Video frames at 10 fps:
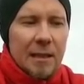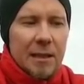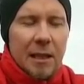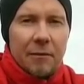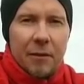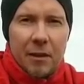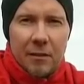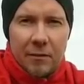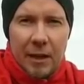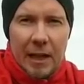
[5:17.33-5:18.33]
Stiff,
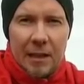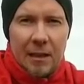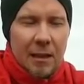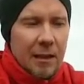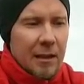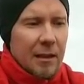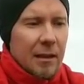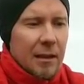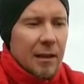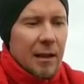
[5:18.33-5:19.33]
flat,
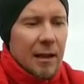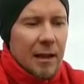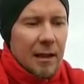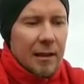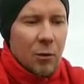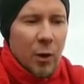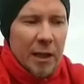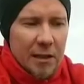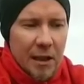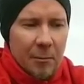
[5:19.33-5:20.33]

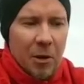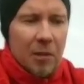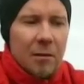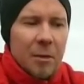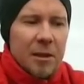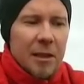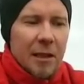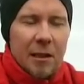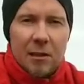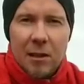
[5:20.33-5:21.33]
quite stable, but
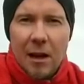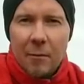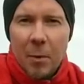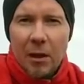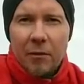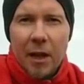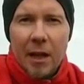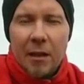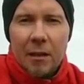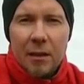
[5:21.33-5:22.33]
still doesn't have a big
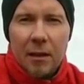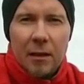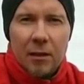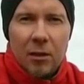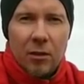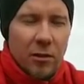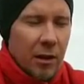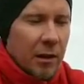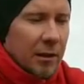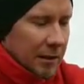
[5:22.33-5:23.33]
fade. So
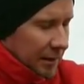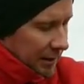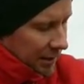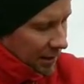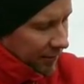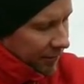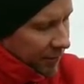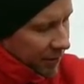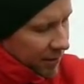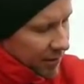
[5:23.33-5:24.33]
this is kind
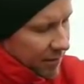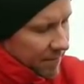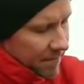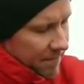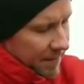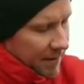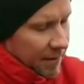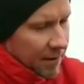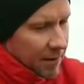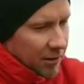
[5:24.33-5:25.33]
of the
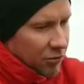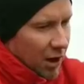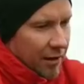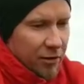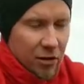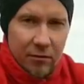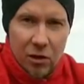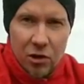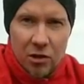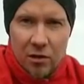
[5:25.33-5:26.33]
driver
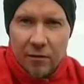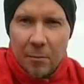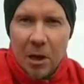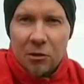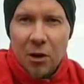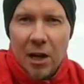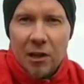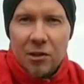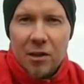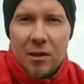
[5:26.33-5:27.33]
version of a
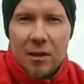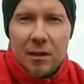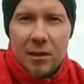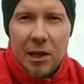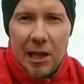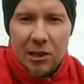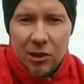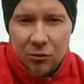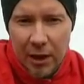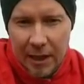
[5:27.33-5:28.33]
mid-range that stays
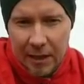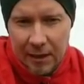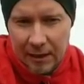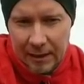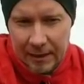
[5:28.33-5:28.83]
straight.